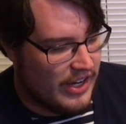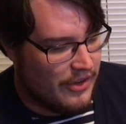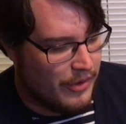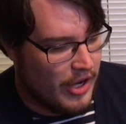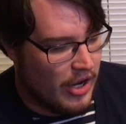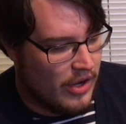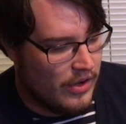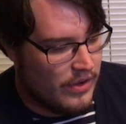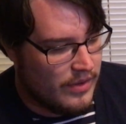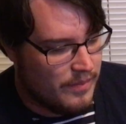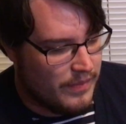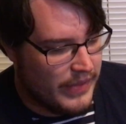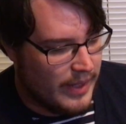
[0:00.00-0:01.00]
and Ryo,
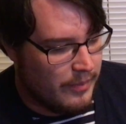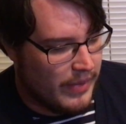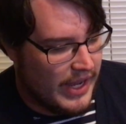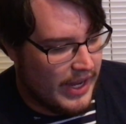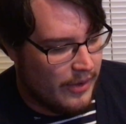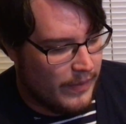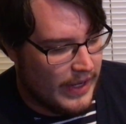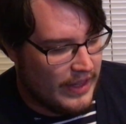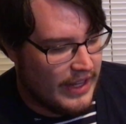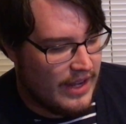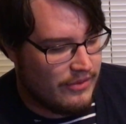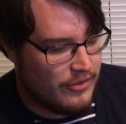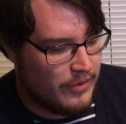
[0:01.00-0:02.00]
played by
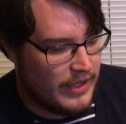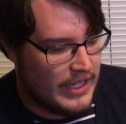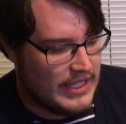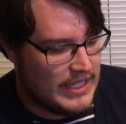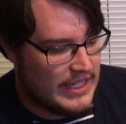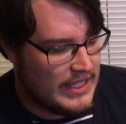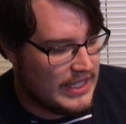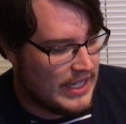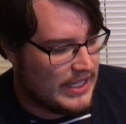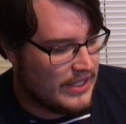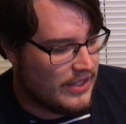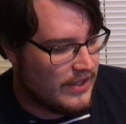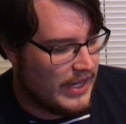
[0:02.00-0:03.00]
real-life twins
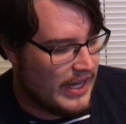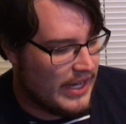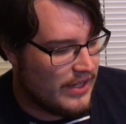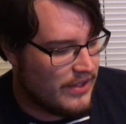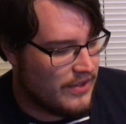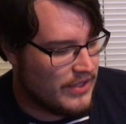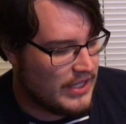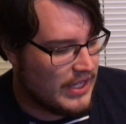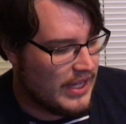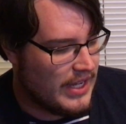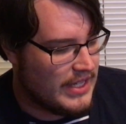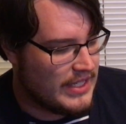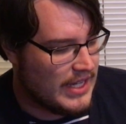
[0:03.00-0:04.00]
Hisato and
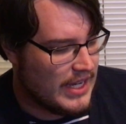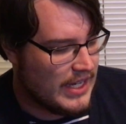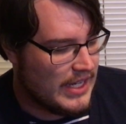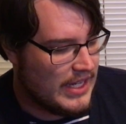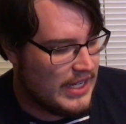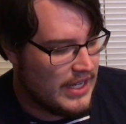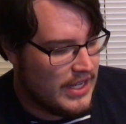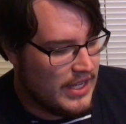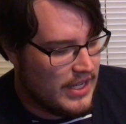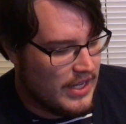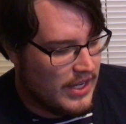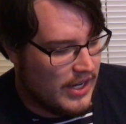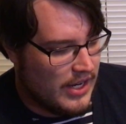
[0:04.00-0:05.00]
Yusuke Zaki,
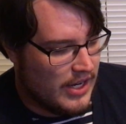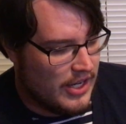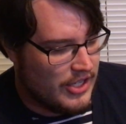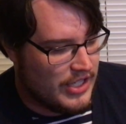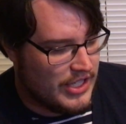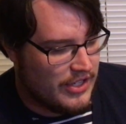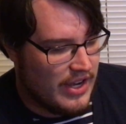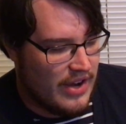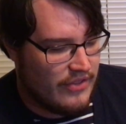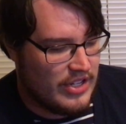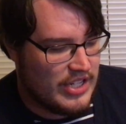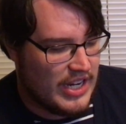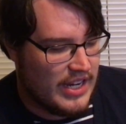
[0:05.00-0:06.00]
are just your
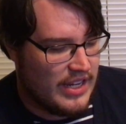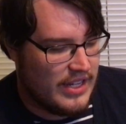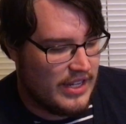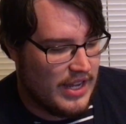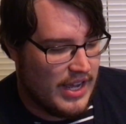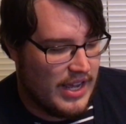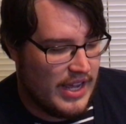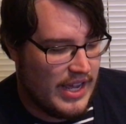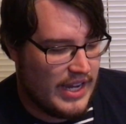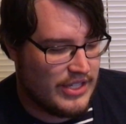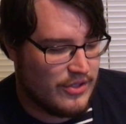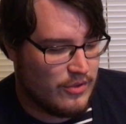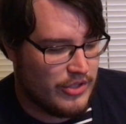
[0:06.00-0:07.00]
average high
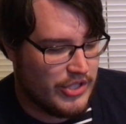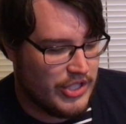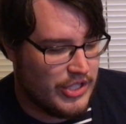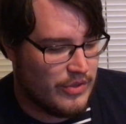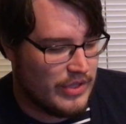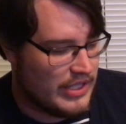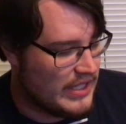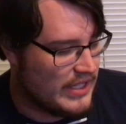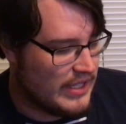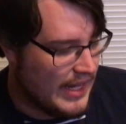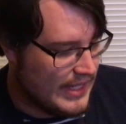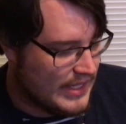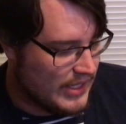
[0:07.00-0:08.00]
school students, so
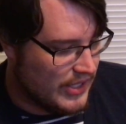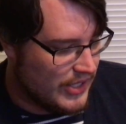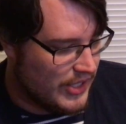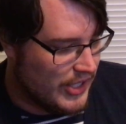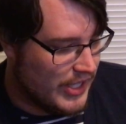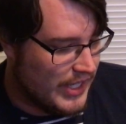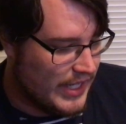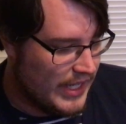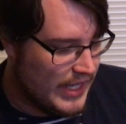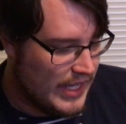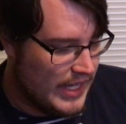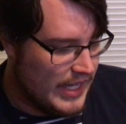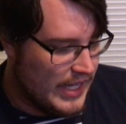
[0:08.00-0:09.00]
that's good.
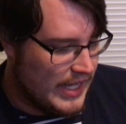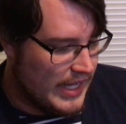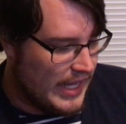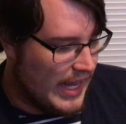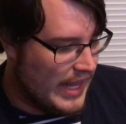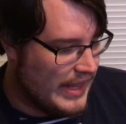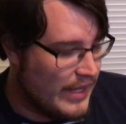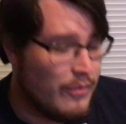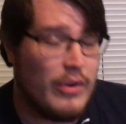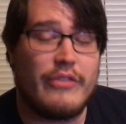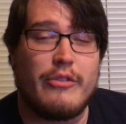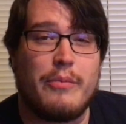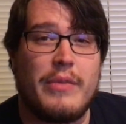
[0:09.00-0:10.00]
And then
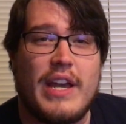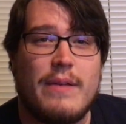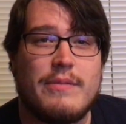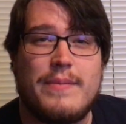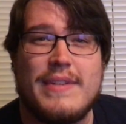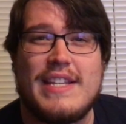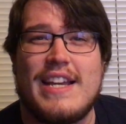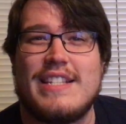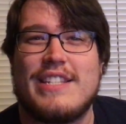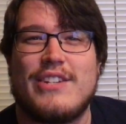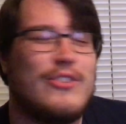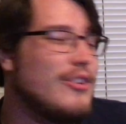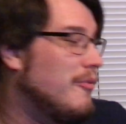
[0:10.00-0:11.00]
one of them becomes
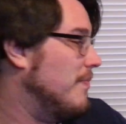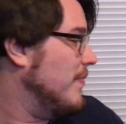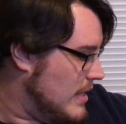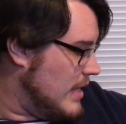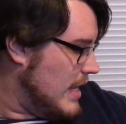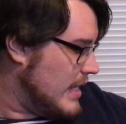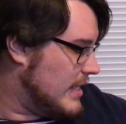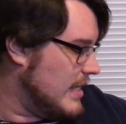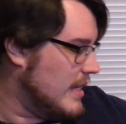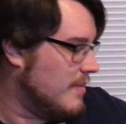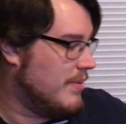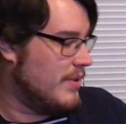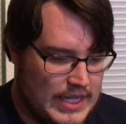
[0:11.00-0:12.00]
possessed. Cool. Next
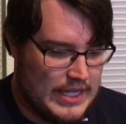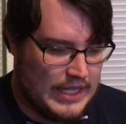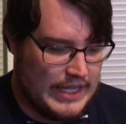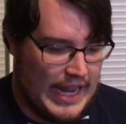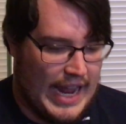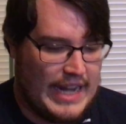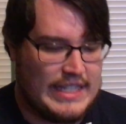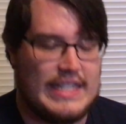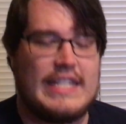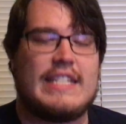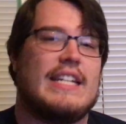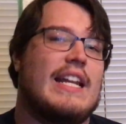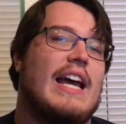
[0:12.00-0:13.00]
up, Taxi
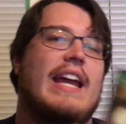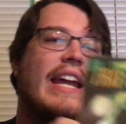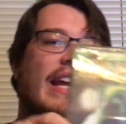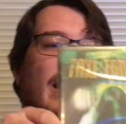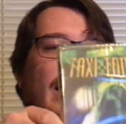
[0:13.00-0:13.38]
Tonight.